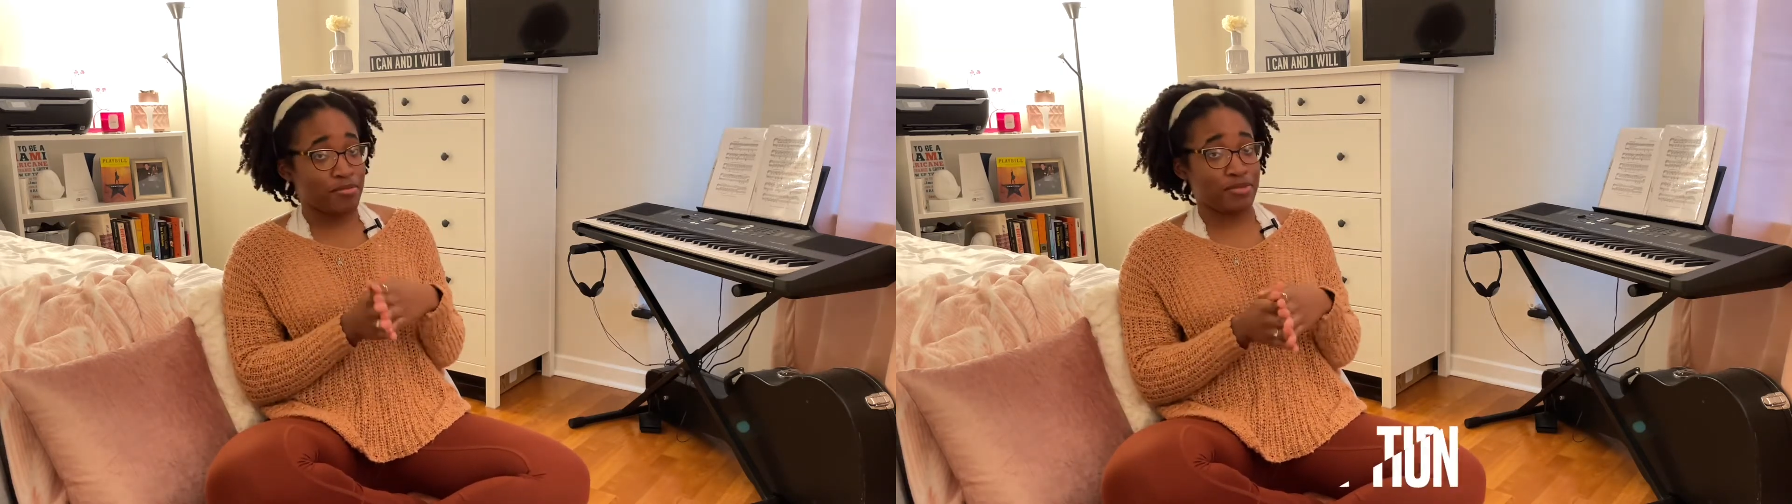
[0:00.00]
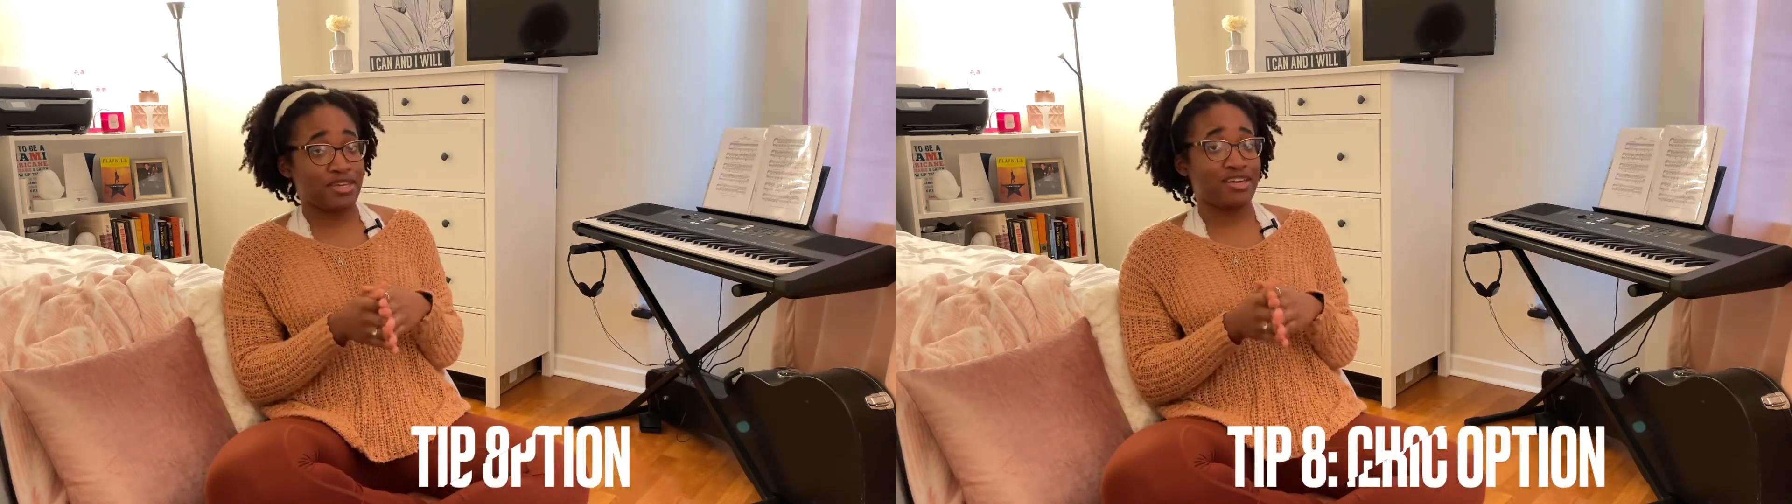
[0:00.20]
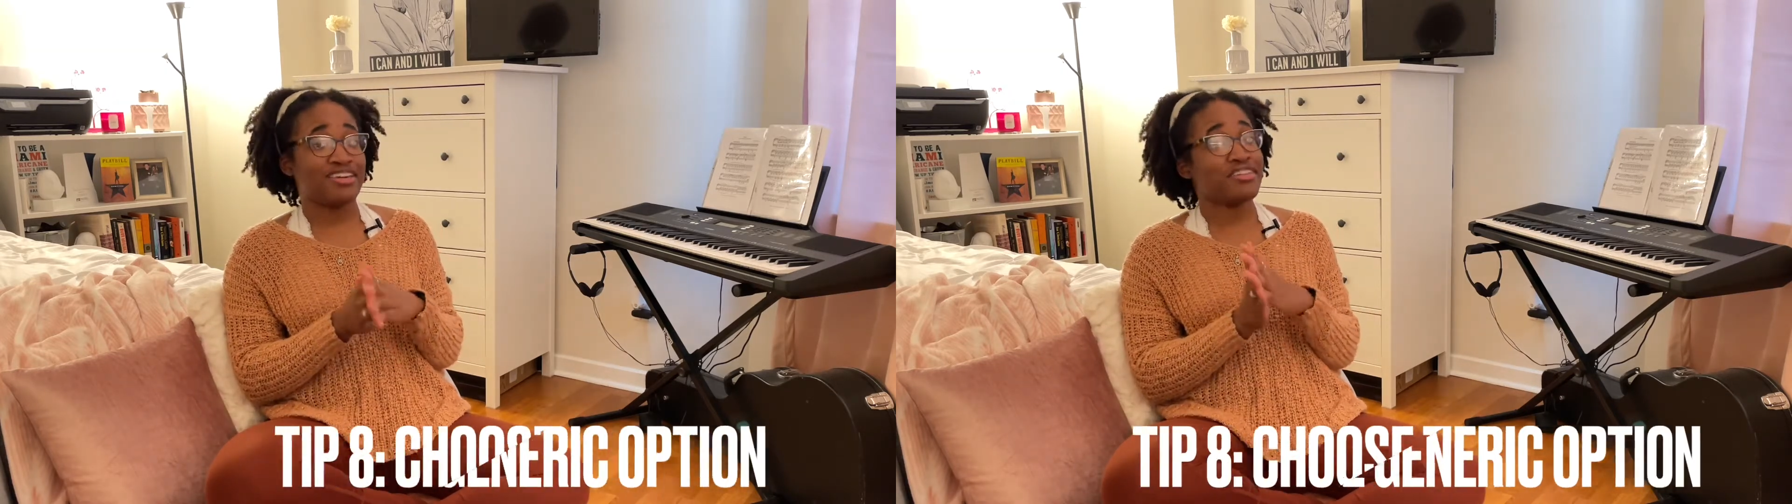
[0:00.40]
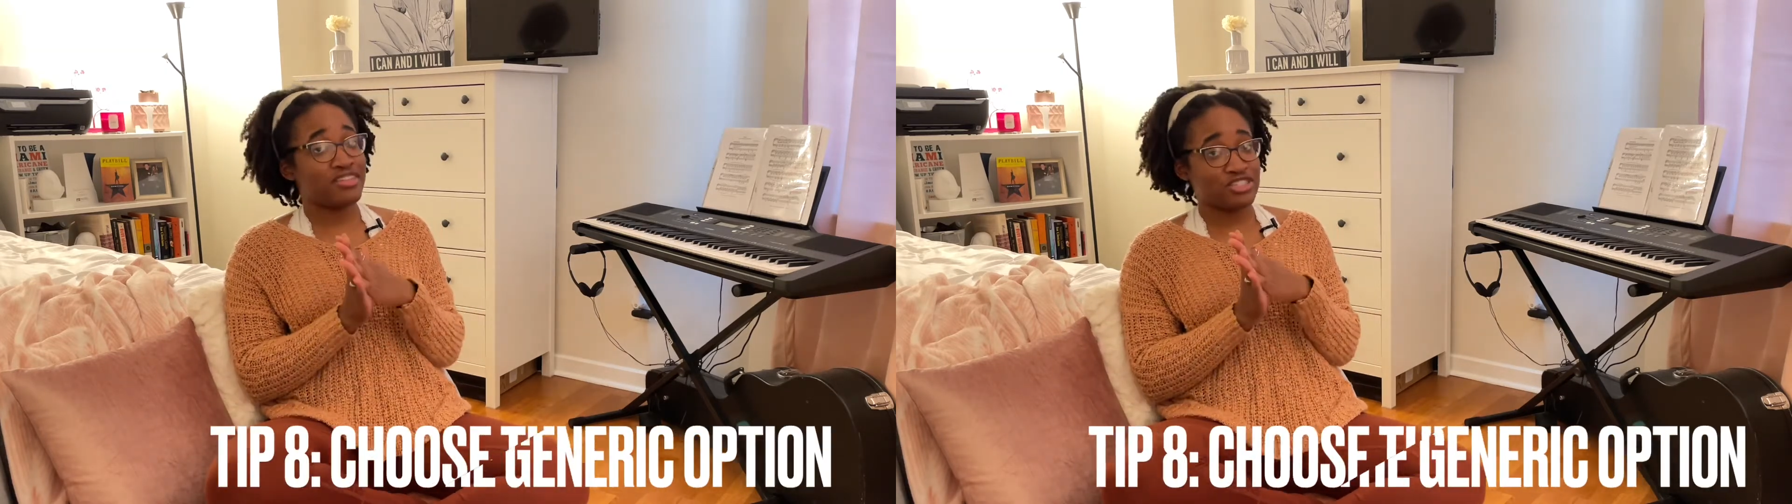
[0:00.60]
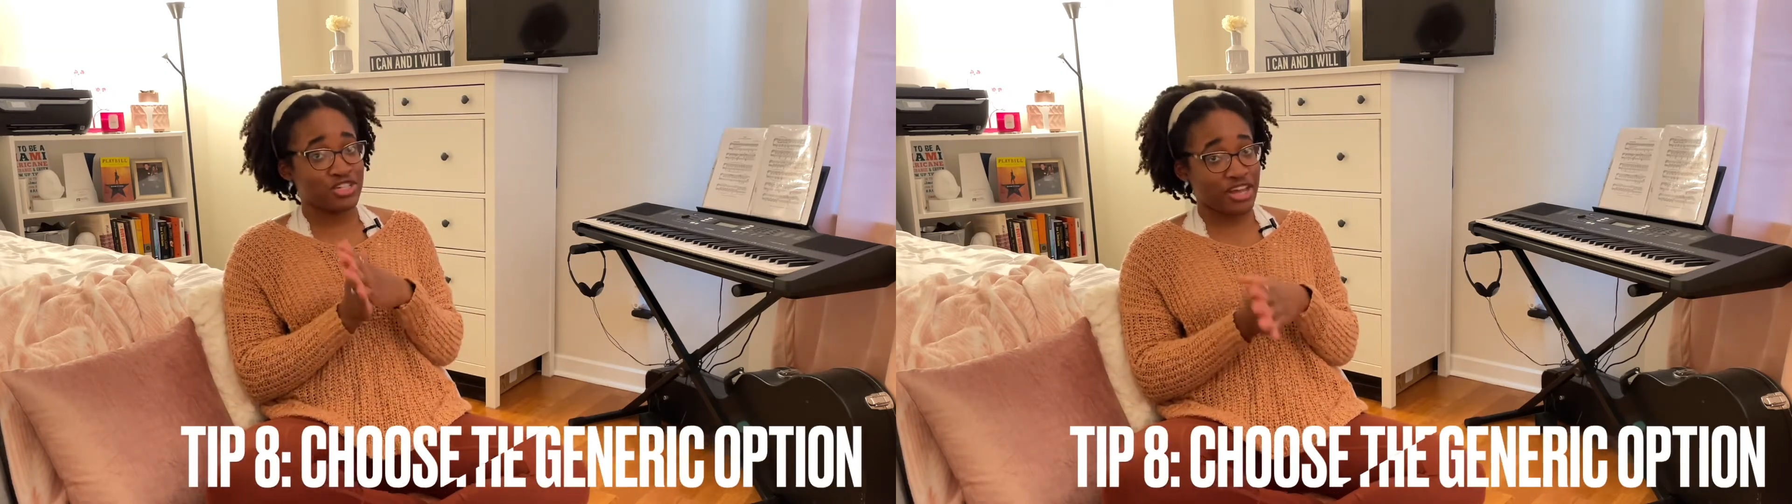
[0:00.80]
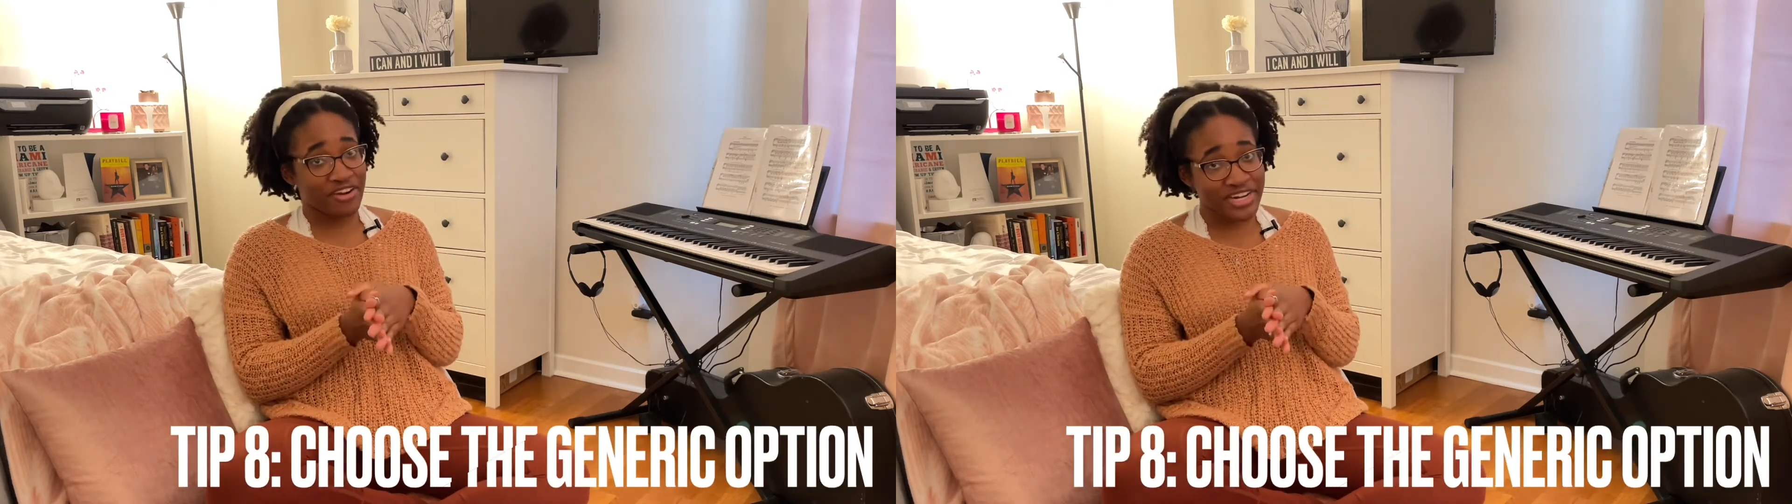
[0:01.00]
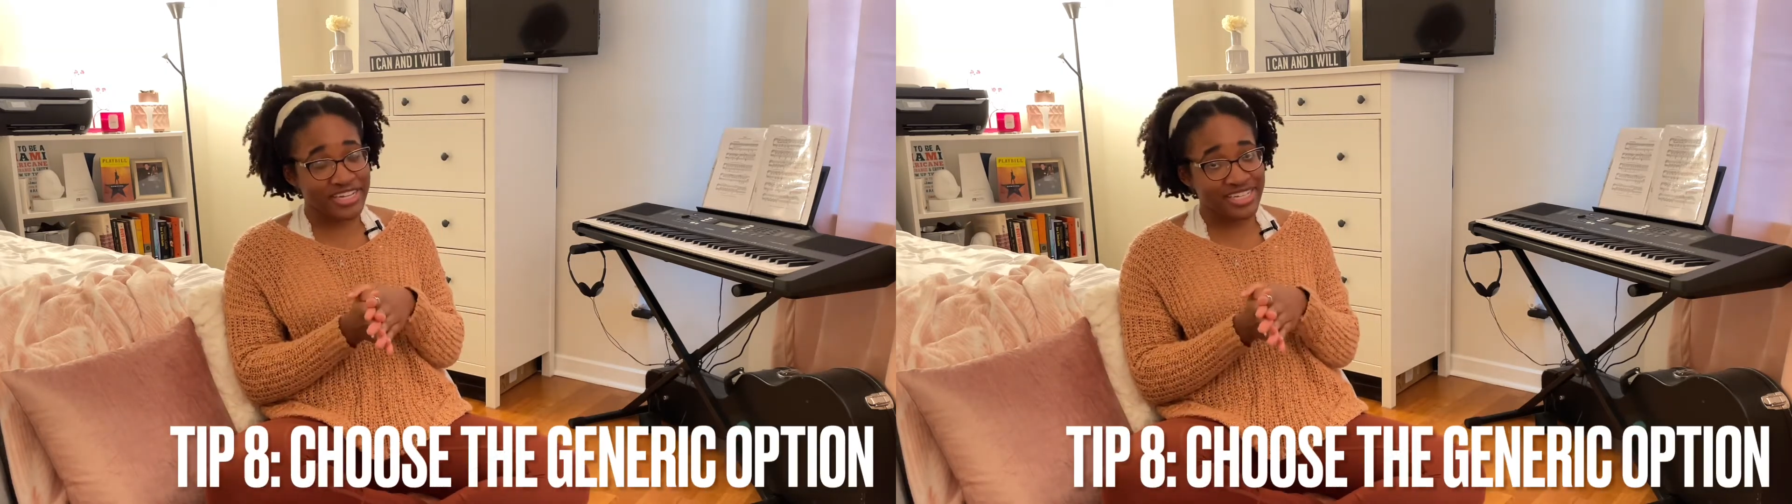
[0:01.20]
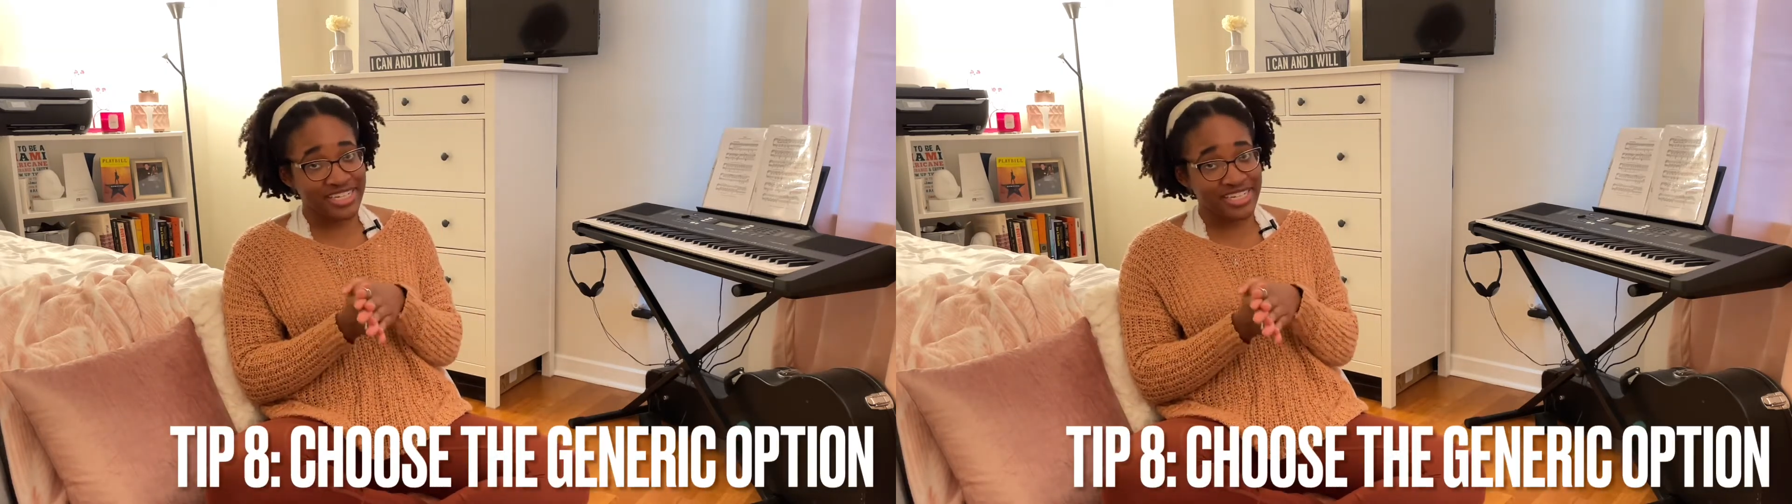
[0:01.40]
be the generic.